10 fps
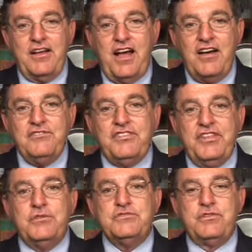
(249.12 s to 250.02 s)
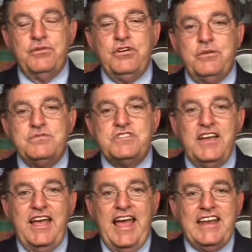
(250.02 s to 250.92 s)
of those groups,
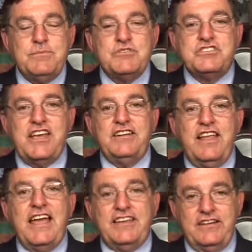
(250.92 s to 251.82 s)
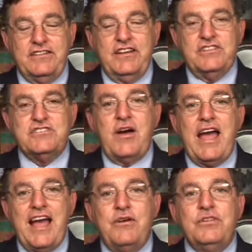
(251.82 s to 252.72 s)
80% like it. So,
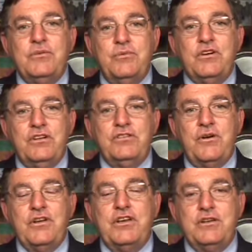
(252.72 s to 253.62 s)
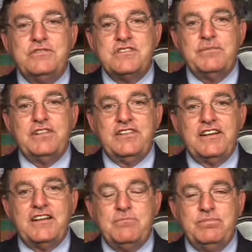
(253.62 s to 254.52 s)
how in the world are you going to do something
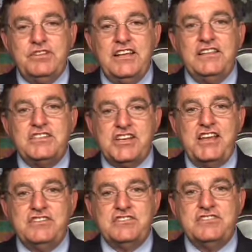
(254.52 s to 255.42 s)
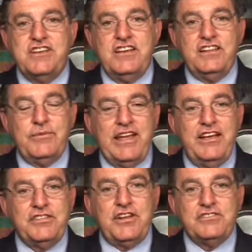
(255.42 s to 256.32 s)
that completely changes the way
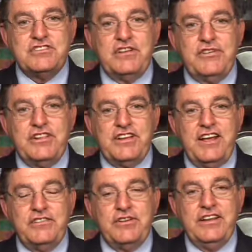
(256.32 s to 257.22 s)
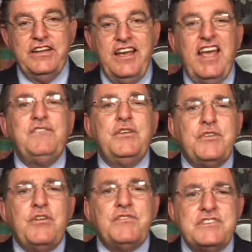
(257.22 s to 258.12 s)
healthcare is delivered in the country if you
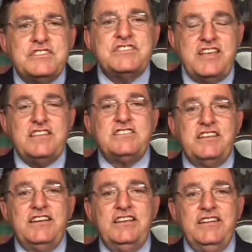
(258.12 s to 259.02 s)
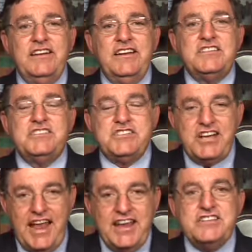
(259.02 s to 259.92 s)
don't, of necessity,
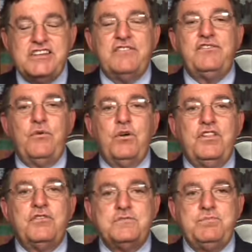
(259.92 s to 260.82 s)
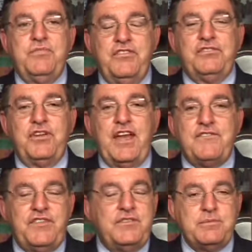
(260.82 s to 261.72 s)
change it for those for
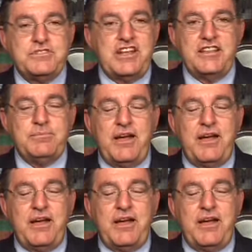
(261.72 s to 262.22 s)
that 50% of the